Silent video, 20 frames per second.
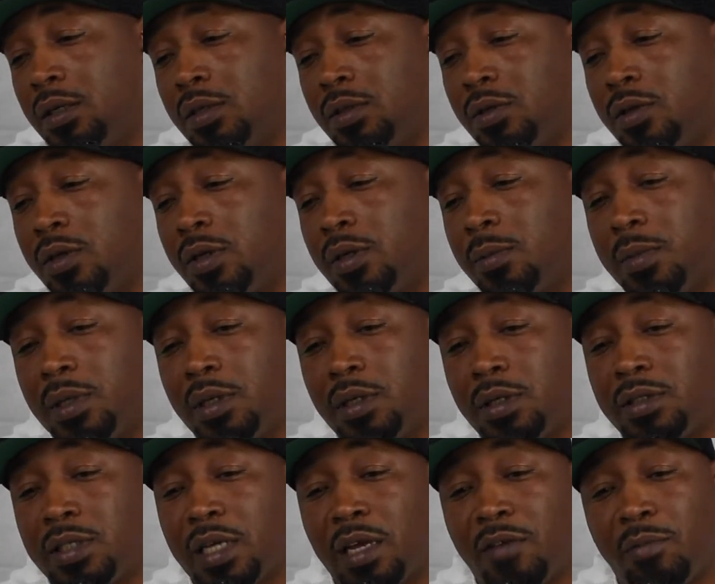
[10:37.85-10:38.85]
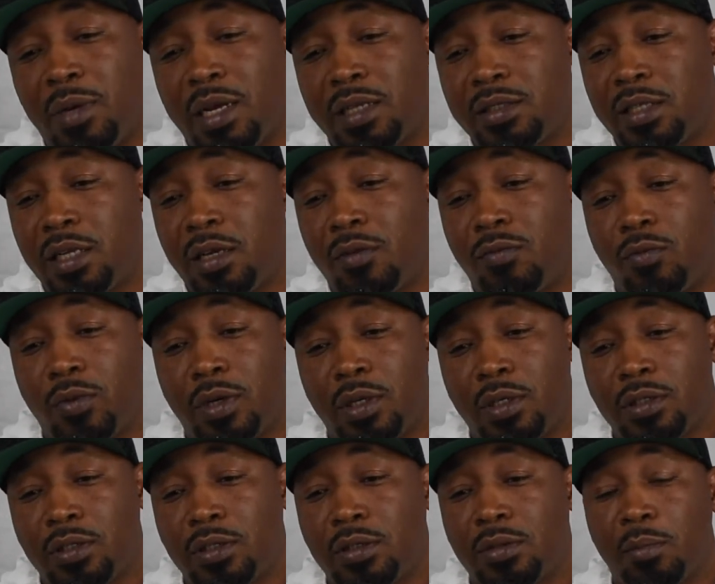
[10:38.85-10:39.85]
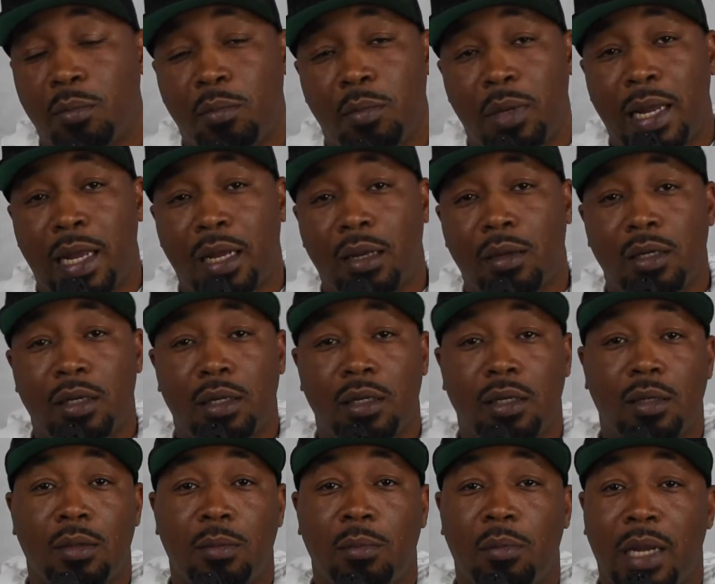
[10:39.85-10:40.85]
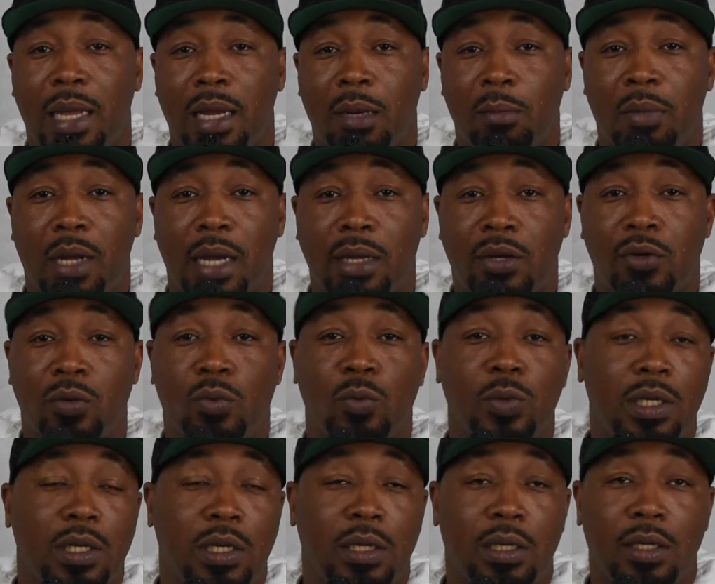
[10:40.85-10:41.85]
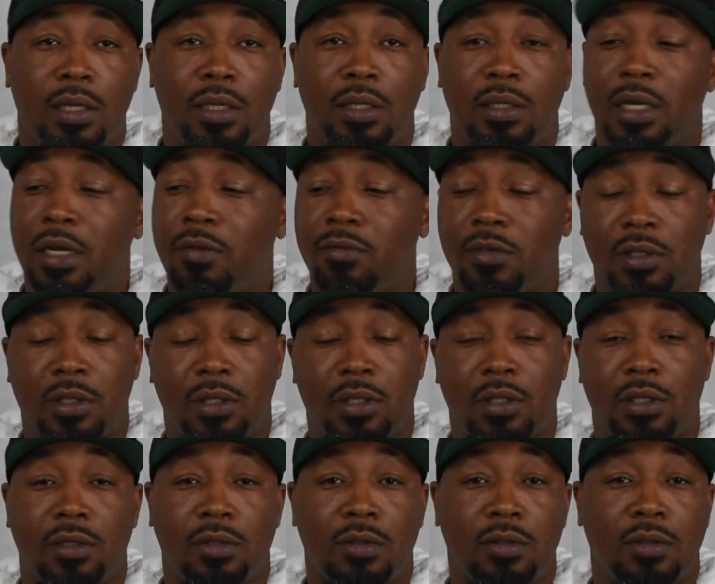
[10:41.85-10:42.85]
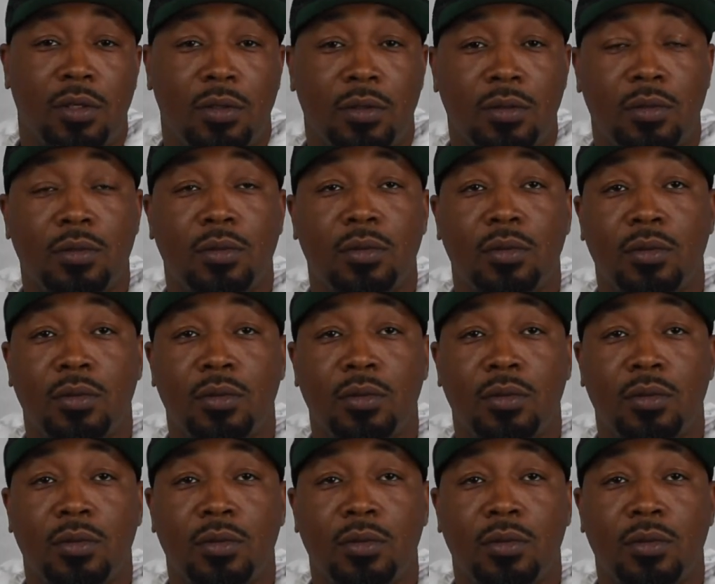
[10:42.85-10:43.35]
you know what I mean, South by Southwest, Black Biker Weekend, everything. So